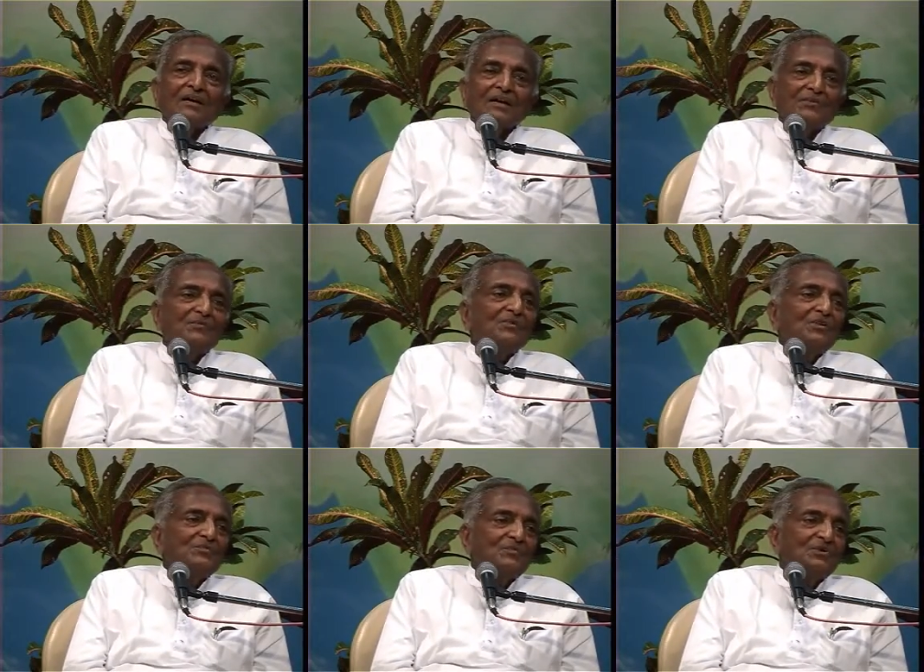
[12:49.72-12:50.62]
Have you
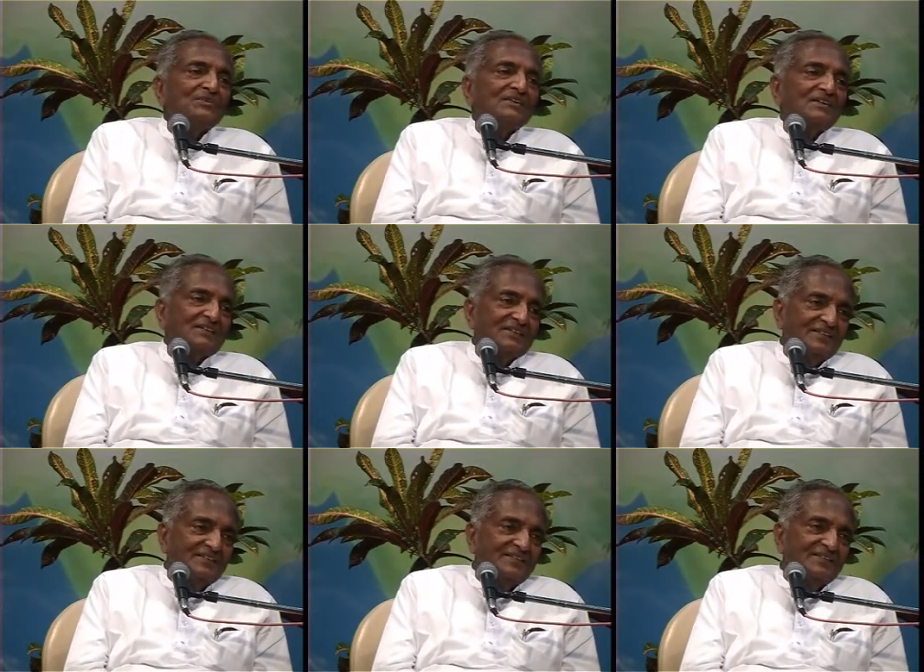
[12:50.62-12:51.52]
got motor car?
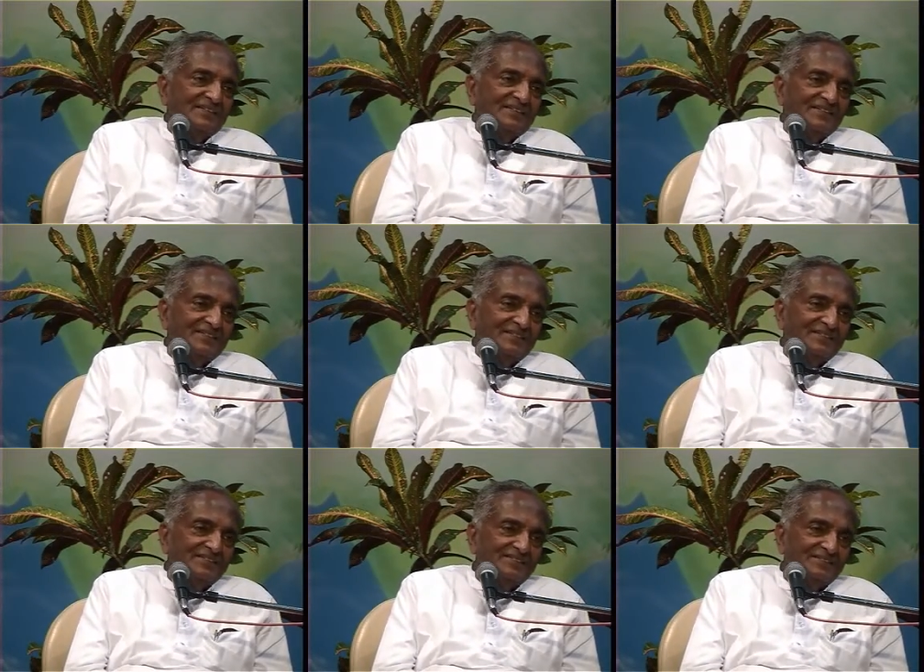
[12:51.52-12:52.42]

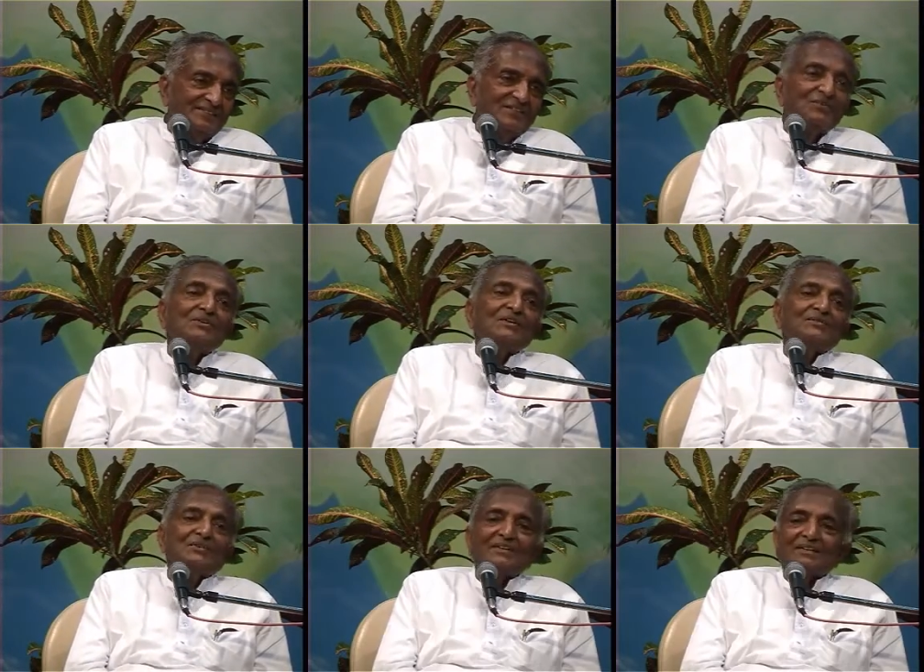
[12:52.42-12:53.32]
You know, in
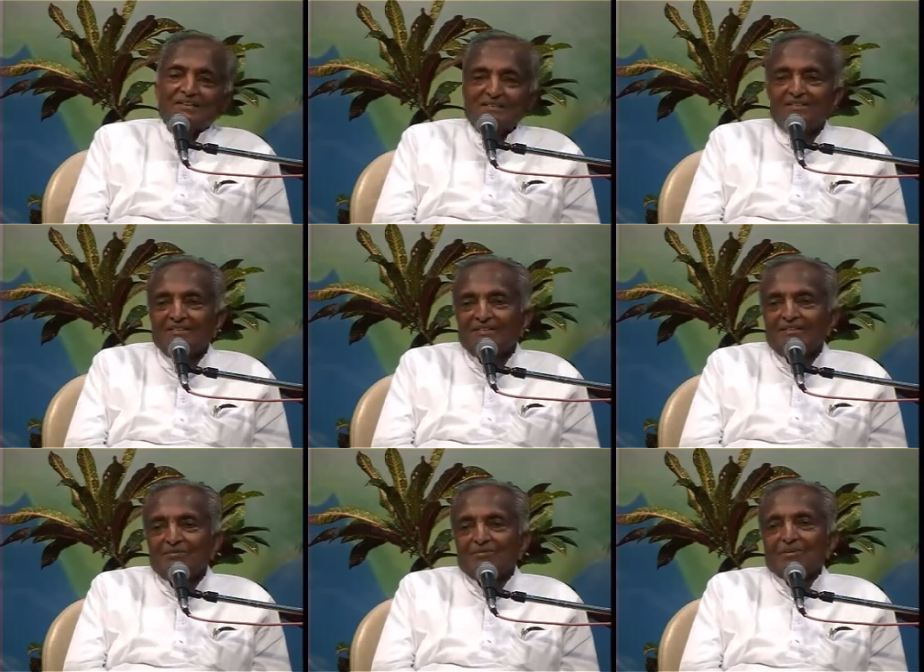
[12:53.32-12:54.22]
America,
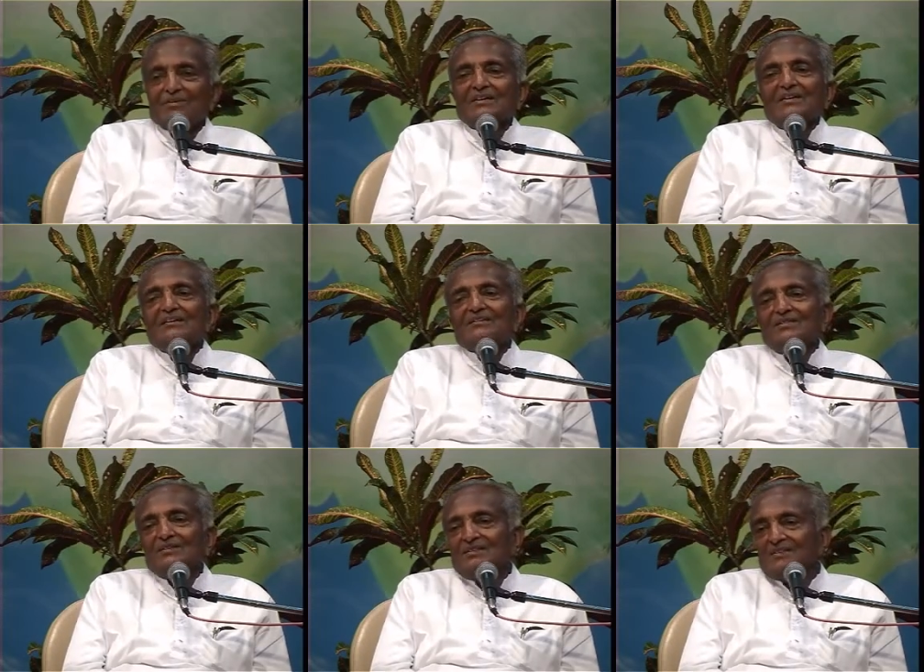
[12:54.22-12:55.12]
motor car is
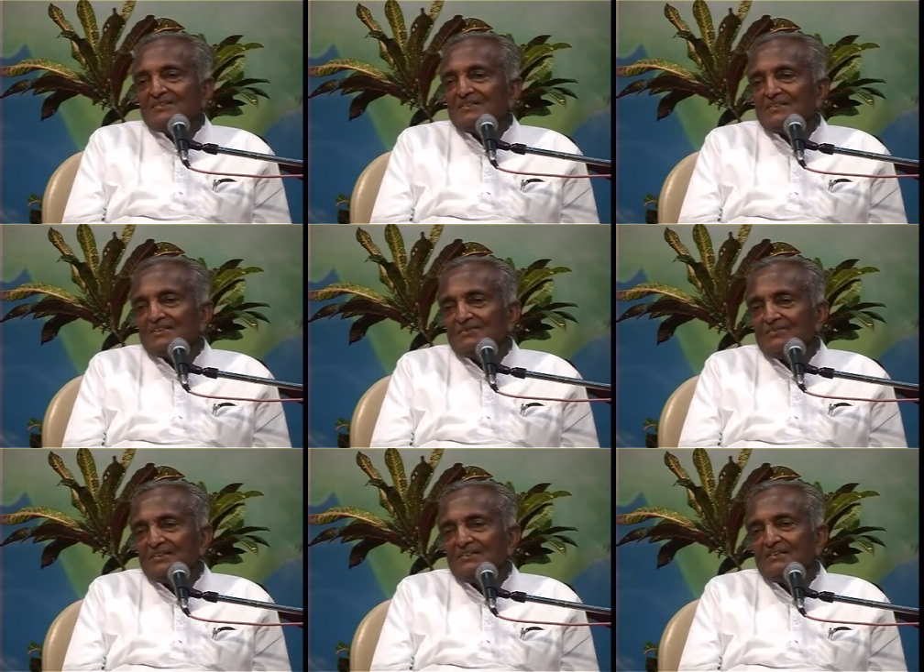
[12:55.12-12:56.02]
not a luxury,
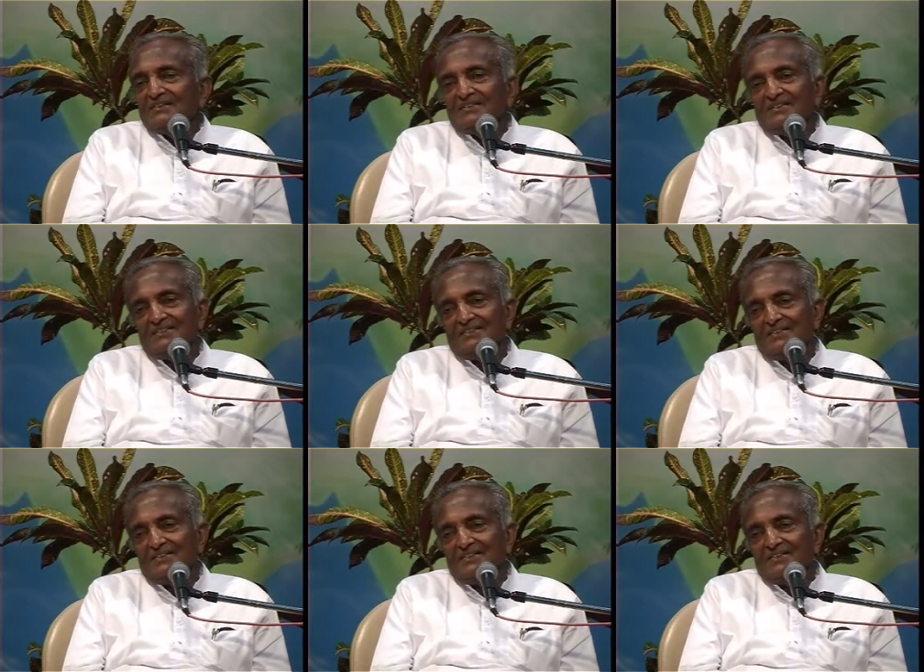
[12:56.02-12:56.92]
but it is a
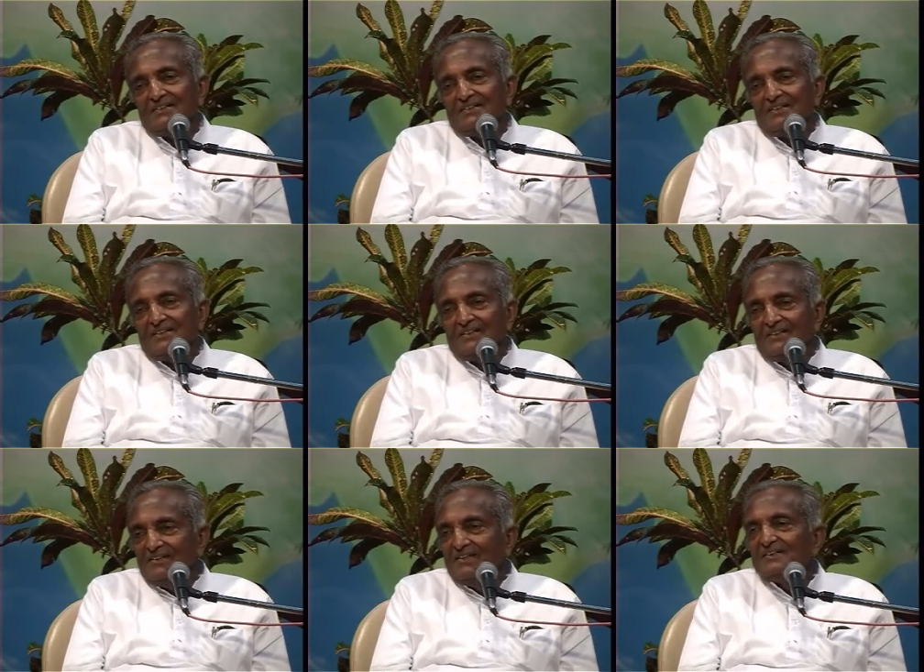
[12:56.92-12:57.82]

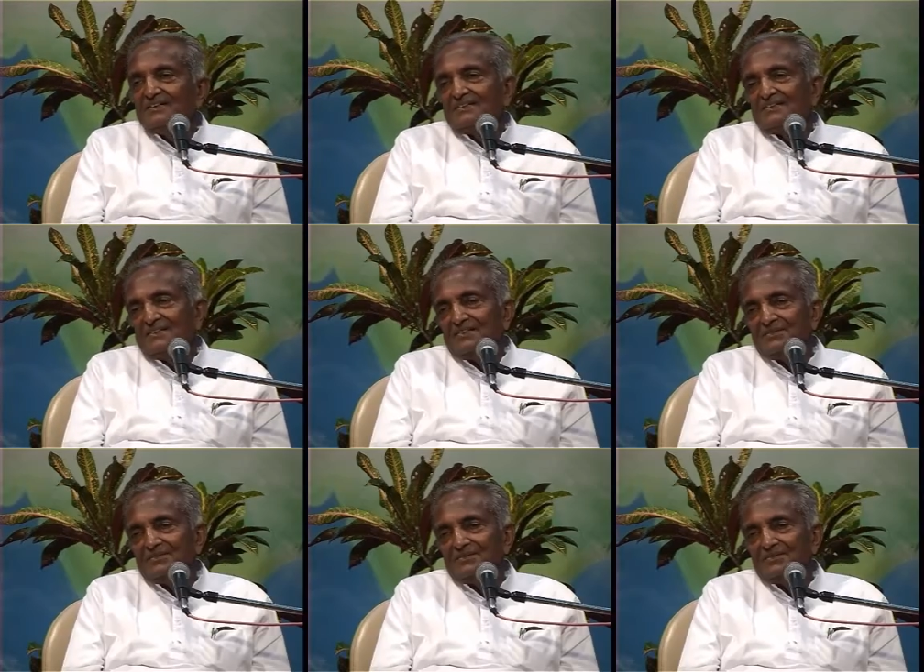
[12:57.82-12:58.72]
necessity.
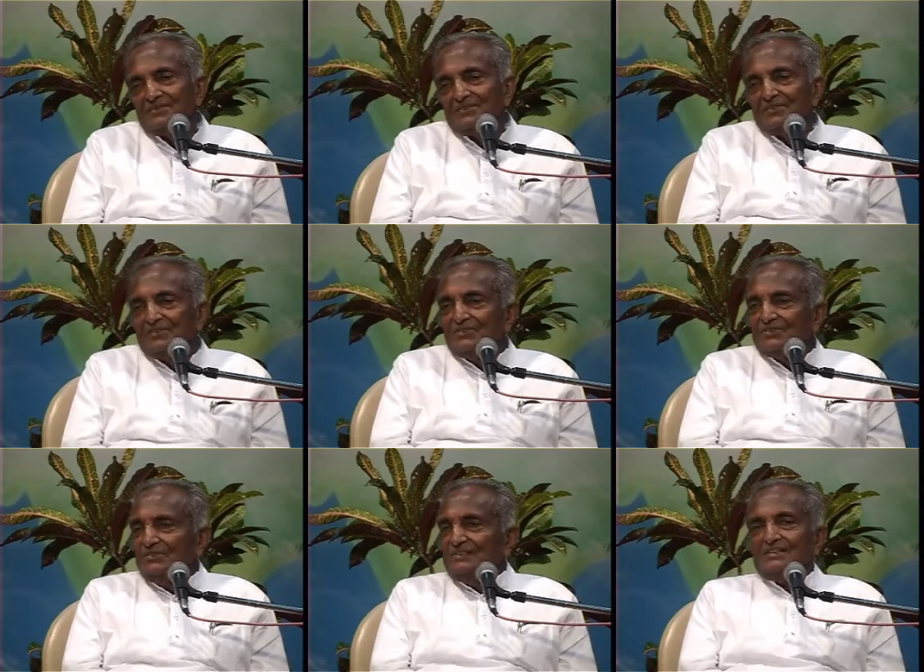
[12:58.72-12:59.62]

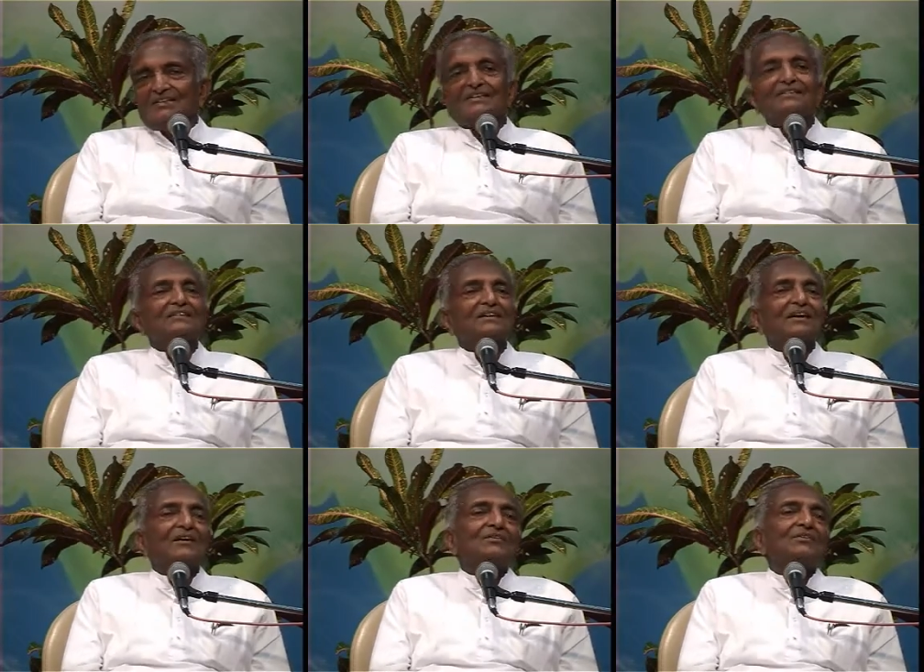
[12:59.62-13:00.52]
So he said, Yes,
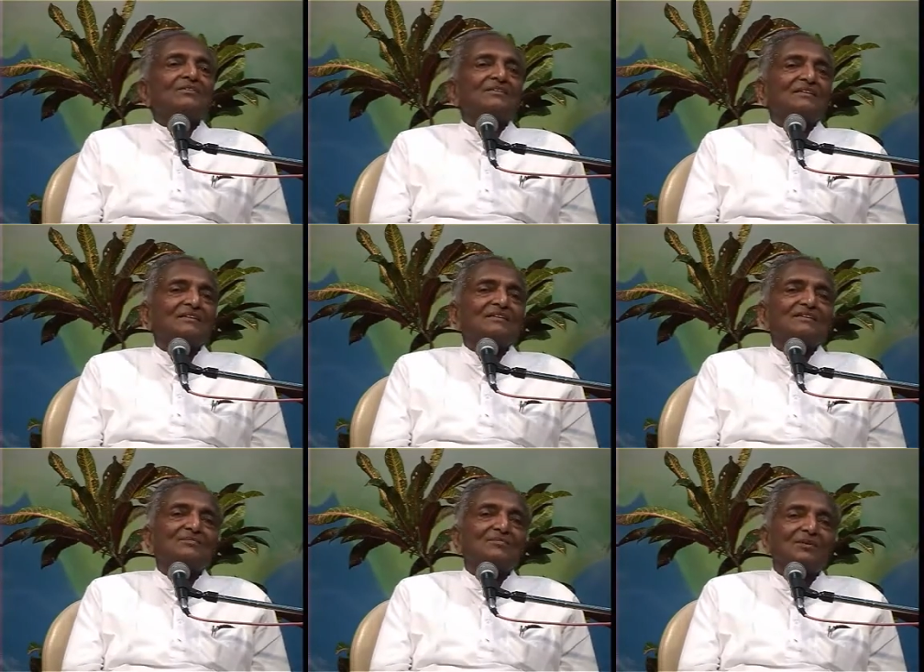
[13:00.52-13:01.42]
I have got the
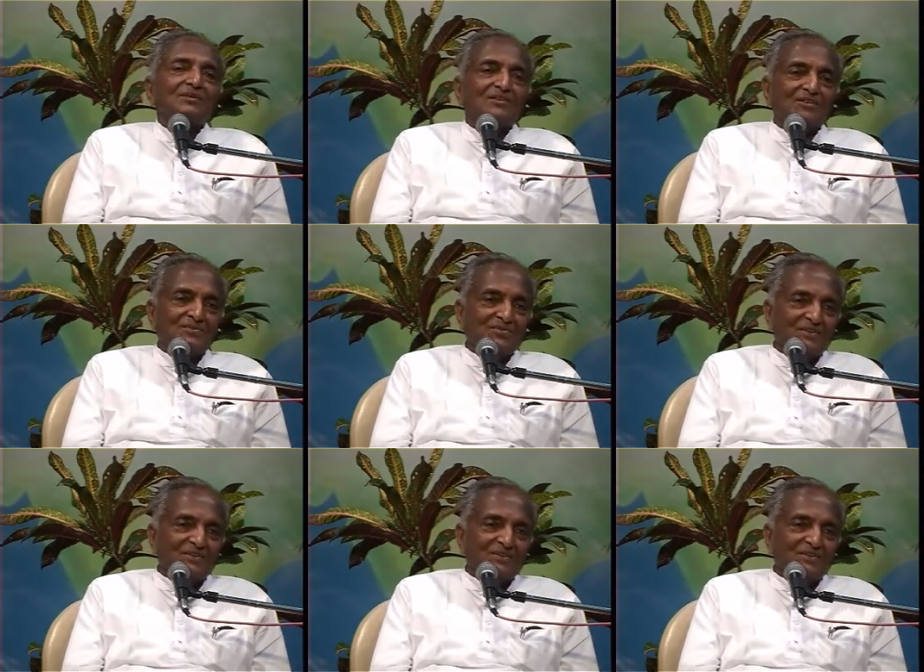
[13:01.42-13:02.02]
latest model of